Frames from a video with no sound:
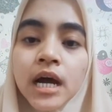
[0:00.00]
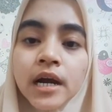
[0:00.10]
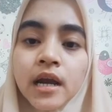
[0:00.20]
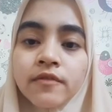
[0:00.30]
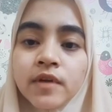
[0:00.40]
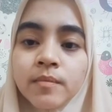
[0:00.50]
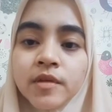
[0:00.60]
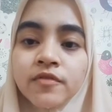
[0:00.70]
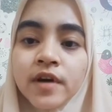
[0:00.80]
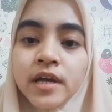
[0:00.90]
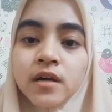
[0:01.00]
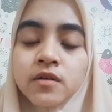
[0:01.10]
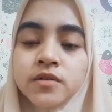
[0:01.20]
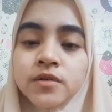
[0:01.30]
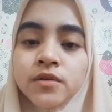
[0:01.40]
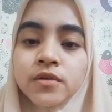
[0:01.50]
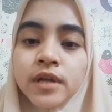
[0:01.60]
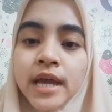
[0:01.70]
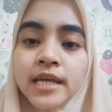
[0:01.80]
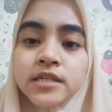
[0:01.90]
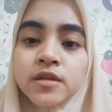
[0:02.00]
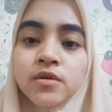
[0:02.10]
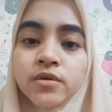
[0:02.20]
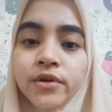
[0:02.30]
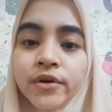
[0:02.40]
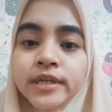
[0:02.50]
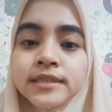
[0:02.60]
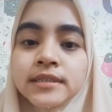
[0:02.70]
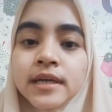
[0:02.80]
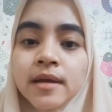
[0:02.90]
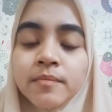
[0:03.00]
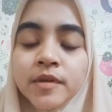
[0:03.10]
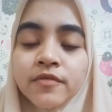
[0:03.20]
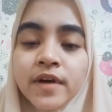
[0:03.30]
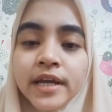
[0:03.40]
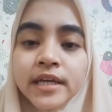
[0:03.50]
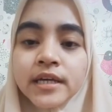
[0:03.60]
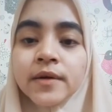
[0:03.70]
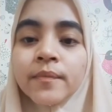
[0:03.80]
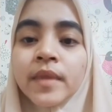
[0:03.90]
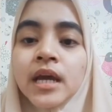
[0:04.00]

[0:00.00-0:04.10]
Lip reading: RF amplifier also known as low noise amplifier.